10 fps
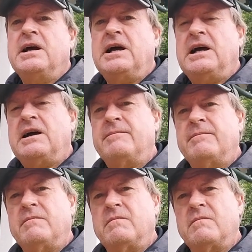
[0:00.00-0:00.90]

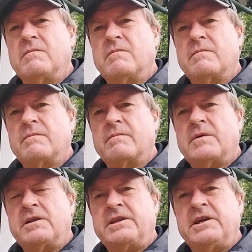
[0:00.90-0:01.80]

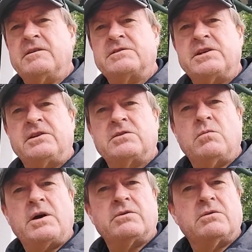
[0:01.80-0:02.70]
I think I said to
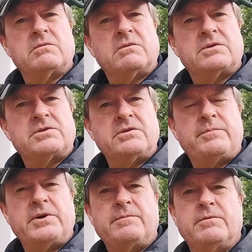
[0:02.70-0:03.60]
one or two
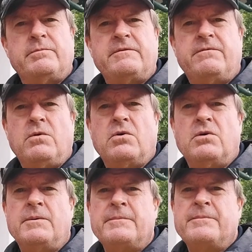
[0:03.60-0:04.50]
people
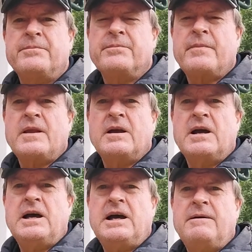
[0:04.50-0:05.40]
before,
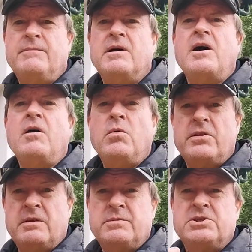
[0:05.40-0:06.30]
I
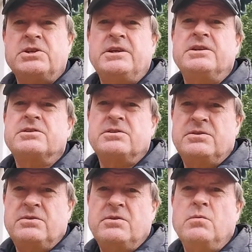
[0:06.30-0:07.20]
want the machines to
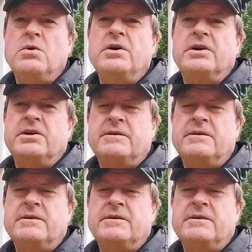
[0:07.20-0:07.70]
do the work,